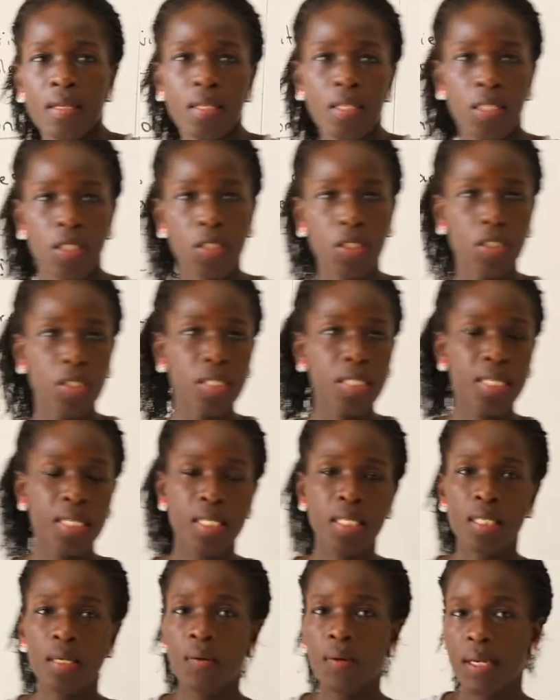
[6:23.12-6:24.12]
you use the
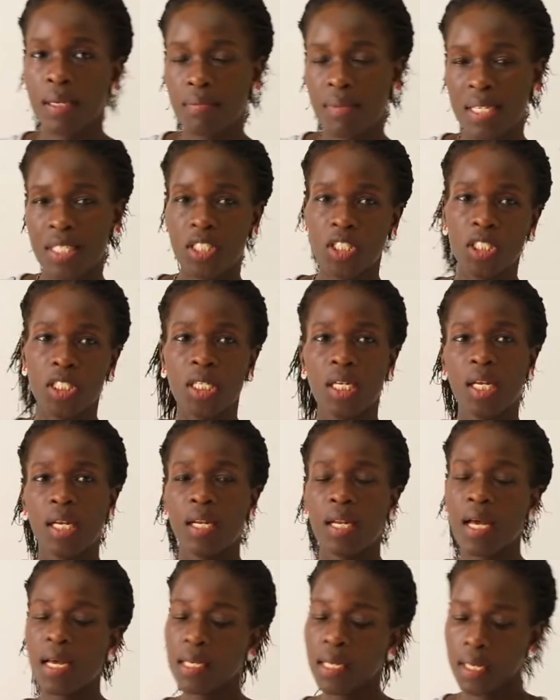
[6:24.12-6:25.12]
sewing
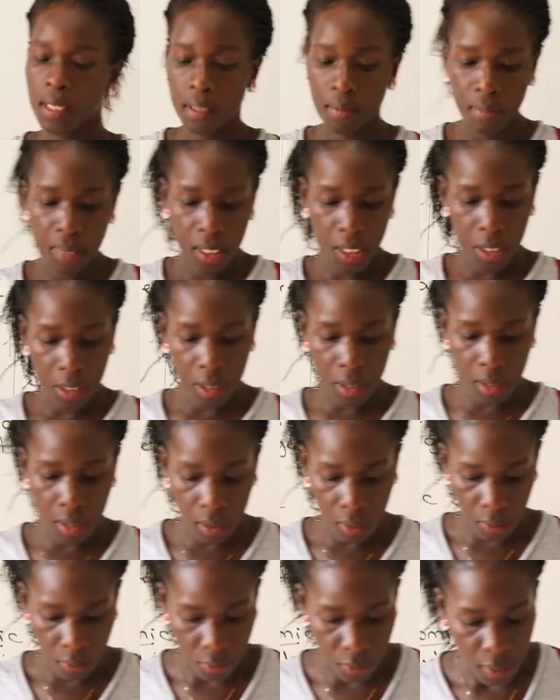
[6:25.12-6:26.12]
machine, and then you make your
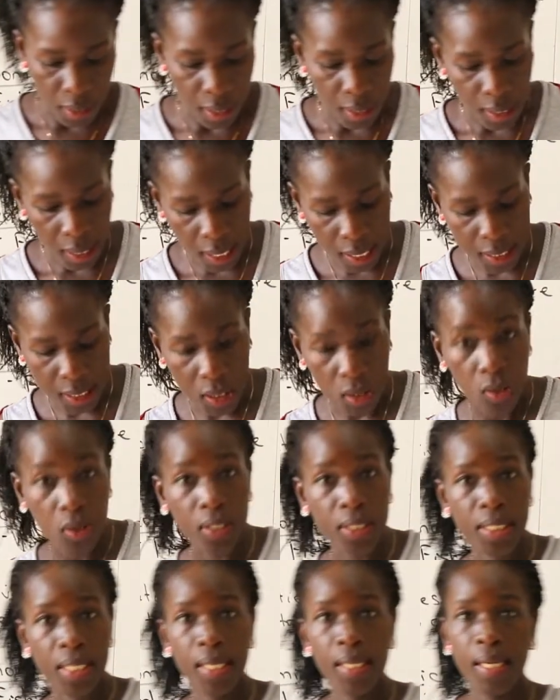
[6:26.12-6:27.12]
cloth. That is
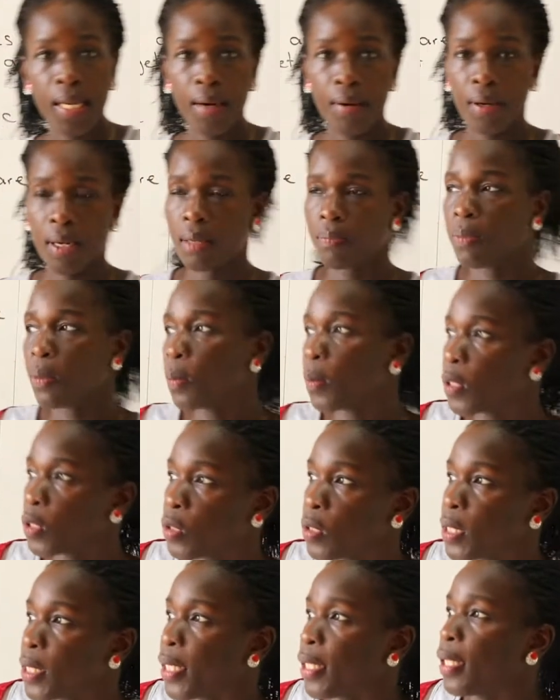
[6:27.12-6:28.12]
called tailoring. People
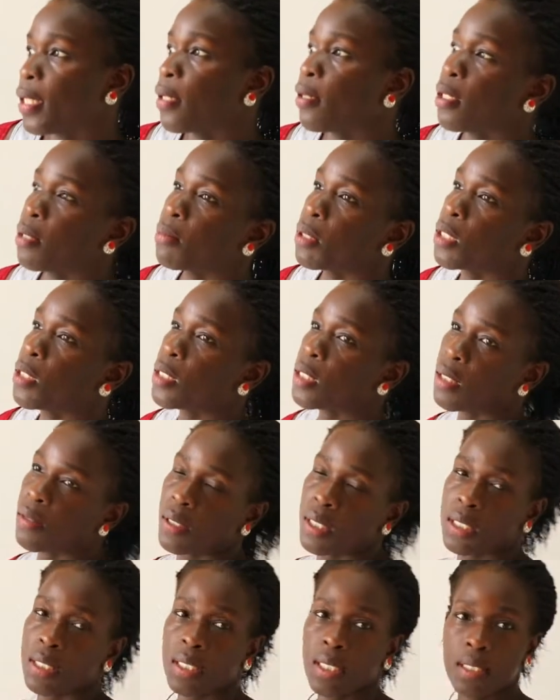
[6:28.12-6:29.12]
do tailoring because they
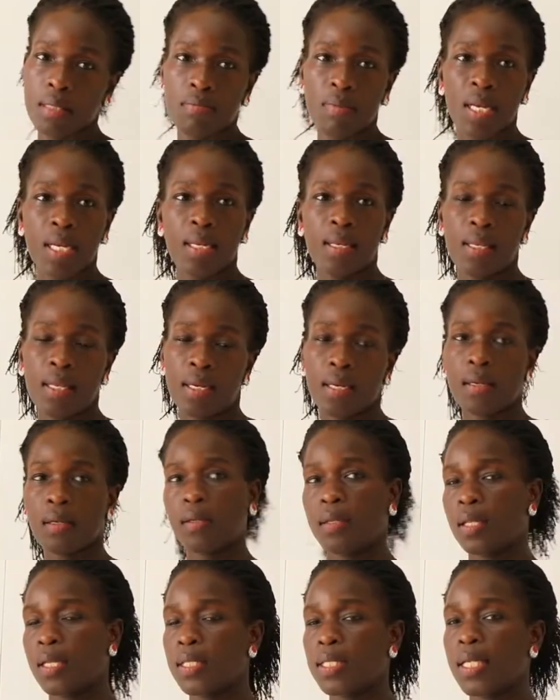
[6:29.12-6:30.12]
want to get money. The
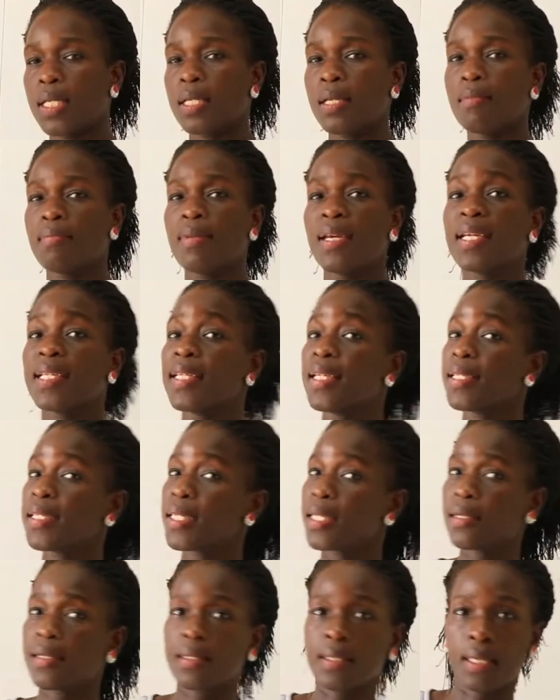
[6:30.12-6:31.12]
clothes that they make, they
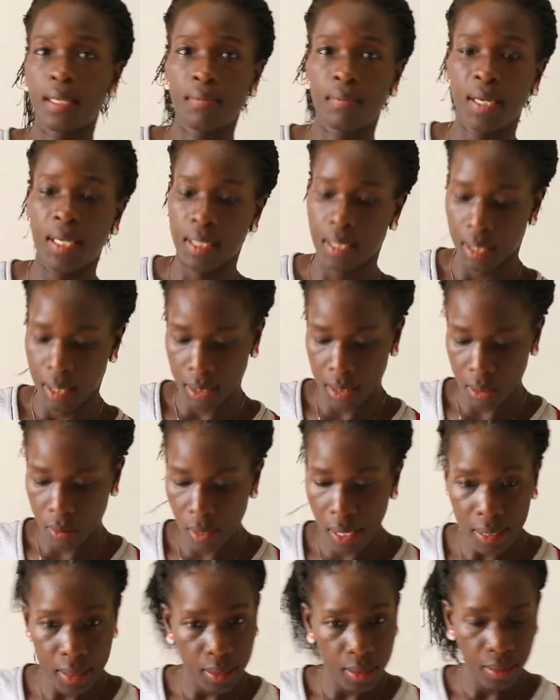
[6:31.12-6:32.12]
sell them and get
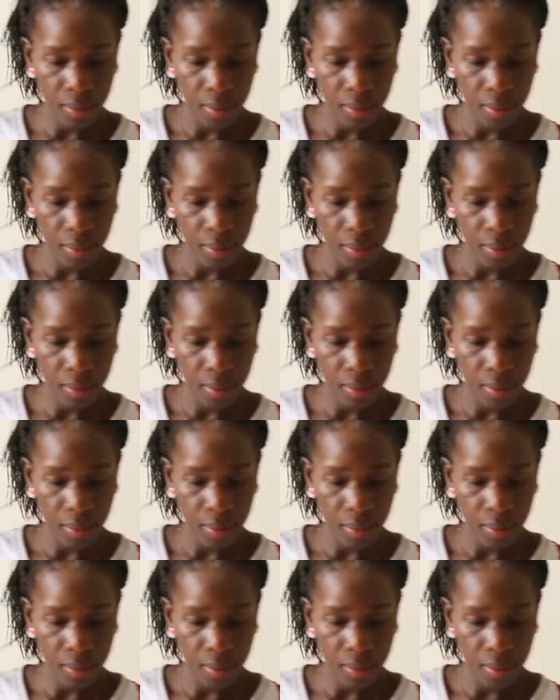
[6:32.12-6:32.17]
what?